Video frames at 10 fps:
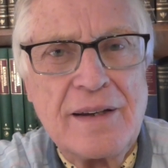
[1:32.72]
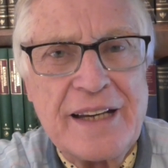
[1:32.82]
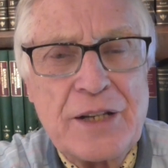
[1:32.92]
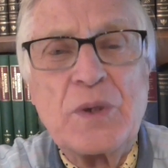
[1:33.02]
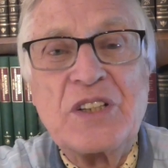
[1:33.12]

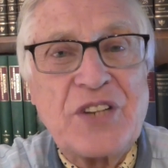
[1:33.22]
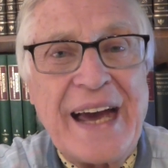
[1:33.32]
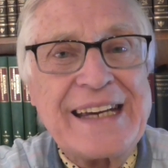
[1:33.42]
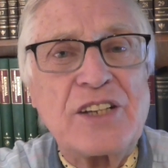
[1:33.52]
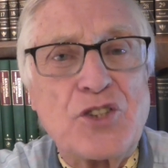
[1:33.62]
It would
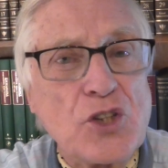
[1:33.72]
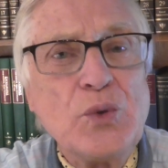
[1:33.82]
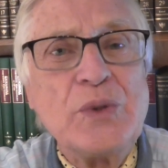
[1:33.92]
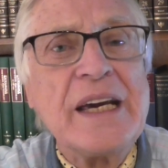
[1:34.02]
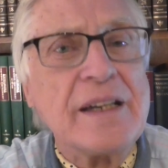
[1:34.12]
take
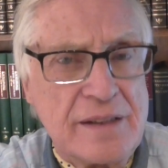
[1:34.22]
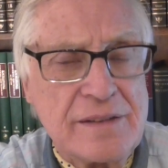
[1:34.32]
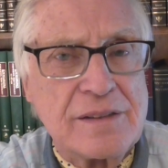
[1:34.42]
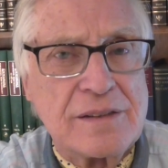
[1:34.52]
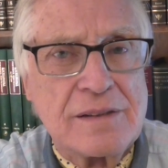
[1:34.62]
2
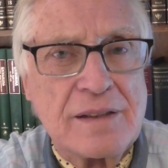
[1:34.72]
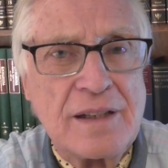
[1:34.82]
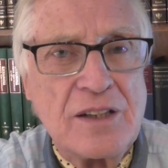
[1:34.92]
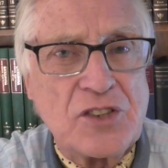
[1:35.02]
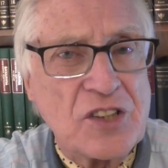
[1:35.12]
years
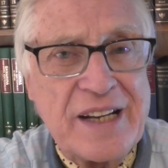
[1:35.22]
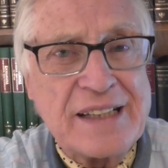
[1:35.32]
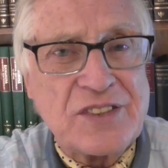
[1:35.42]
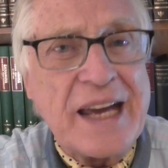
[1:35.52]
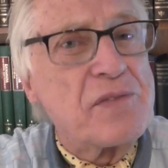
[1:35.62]
to
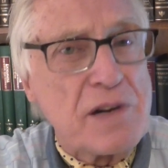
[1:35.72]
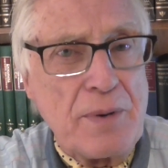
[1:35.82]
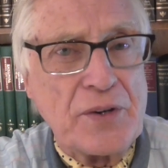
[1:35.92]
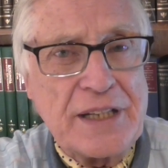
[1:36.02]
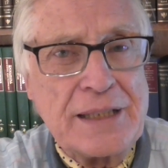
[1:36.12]
test
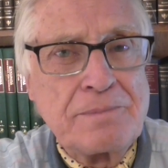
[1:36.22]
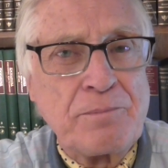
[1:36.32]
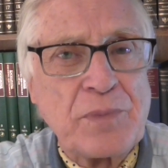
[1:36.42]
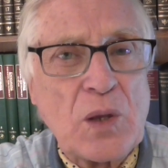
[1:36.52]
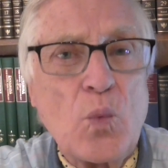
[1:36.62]
everybody
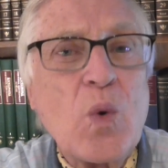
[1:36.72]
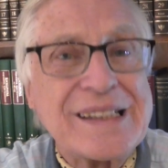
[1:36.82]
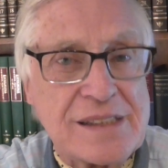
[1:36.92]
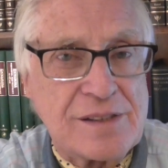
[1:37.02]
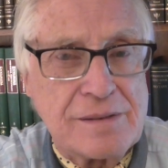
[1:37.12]

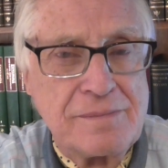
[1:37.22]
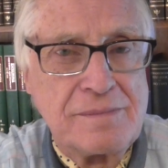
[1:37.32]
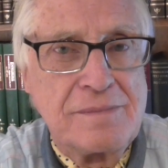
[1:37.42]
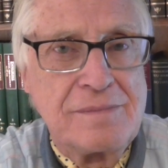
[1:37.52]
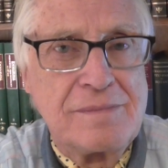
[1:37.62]
once.
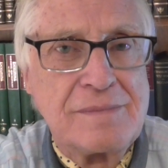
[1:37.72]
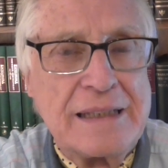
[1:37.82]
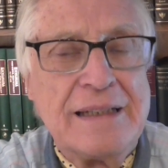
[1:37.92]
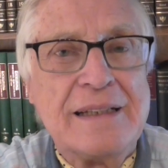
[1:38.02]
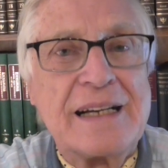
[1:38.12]

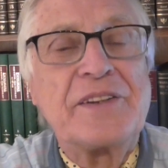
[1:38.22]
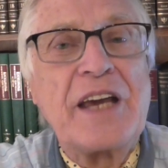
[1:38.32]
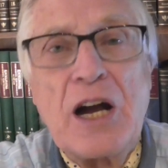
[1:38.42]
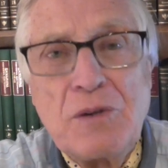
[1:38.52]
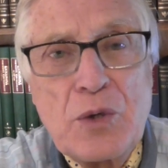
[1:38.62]
And the
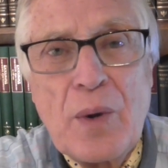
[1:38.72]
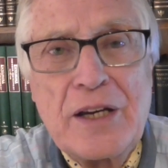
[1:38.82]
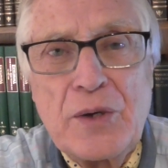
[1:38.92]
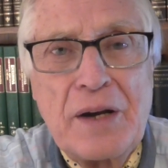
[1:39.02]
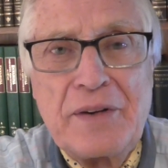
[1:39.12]
only way
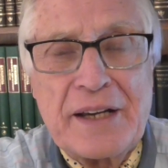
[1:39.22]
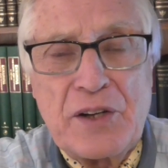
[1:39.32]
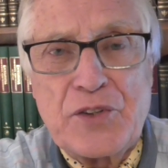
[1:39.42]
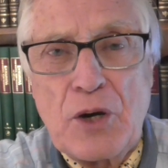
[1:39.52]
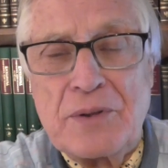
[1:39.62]
you're going to get
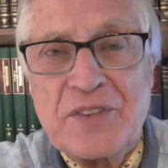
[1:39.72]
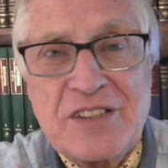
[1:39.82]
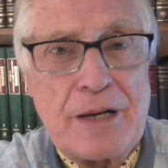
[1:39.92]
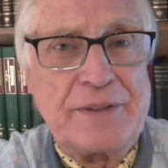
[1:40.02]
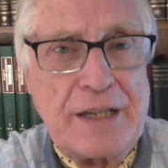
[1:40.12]
on top of
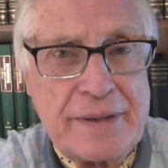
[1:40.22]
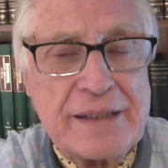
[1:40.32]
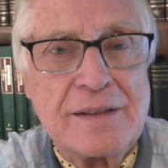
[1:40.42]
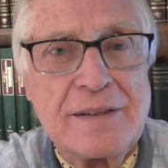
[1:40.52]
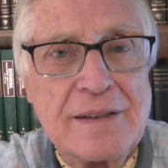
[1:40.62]
this
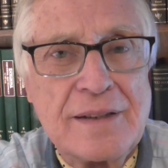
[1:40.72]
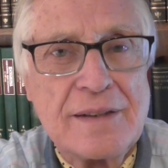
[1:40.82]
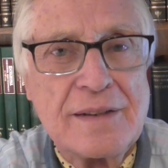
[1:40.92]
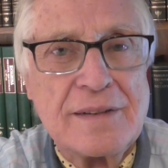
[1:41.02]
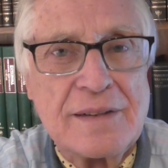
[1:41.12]
epidemic
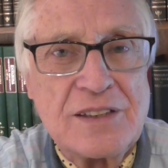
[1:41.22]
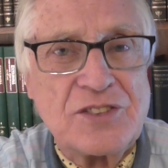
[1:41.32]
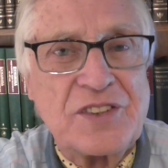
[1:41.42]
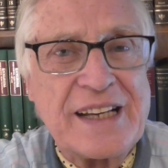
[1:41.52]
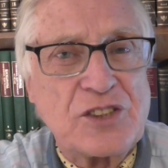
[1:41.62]
is
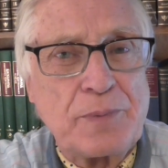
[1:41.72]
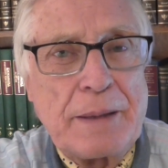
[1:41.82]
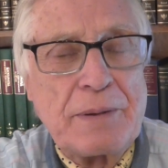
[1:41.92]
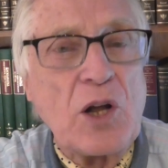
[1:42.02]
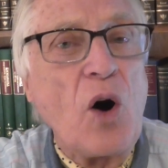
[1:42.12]
to test
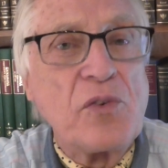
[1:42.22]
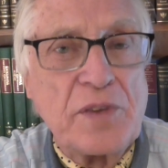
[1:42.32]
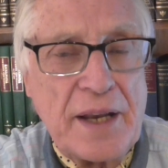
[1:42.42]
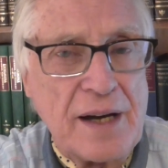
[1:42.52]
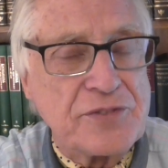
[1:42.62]
people often
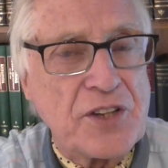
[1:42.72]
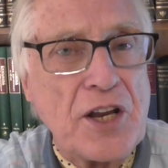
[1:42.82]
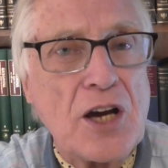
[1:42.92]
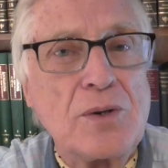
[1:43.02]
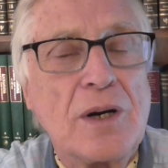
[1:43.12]
enough to
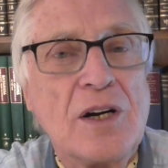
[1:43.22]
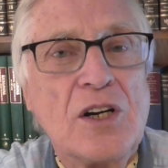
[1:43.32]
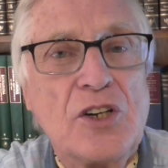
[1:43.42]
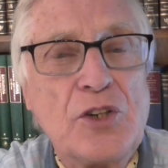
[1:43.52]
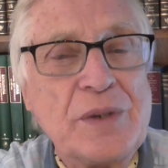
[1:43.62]
know
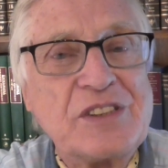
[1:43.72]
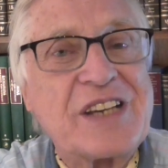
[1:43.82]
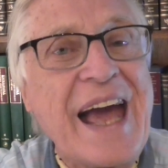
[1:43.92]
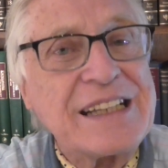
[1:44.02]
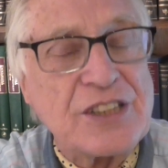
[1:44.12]
who is
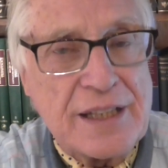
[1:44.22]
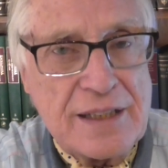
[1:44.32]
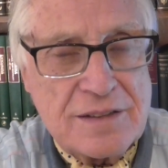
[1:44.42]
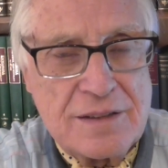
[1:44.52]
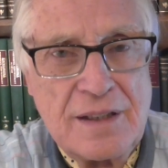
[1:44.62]
catching
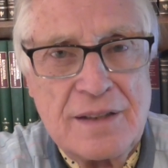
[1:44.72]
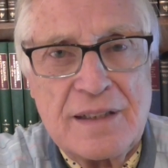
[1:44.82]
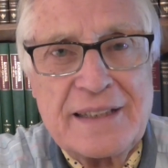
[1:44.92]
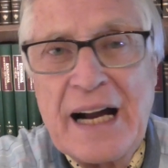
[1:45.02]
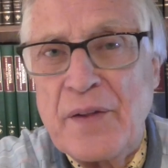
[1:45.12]
it
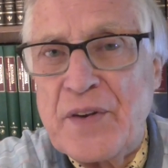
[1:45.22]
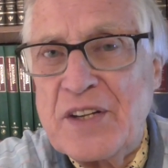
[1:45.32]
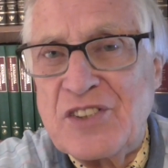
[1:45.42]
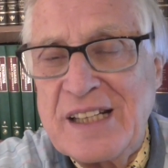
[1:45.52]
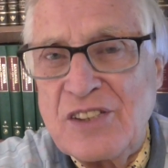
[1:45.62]
and how the
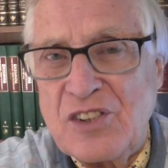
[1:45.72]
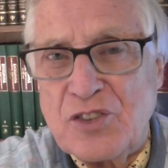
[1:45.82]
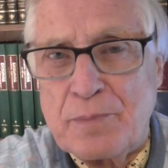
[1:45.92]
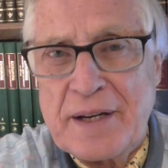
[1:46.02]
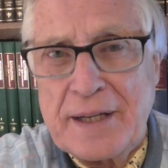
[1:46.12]
disease is
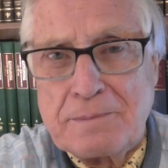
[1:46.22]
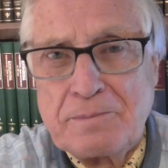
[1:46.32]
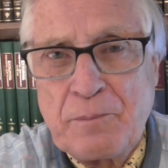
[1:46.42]
spreading.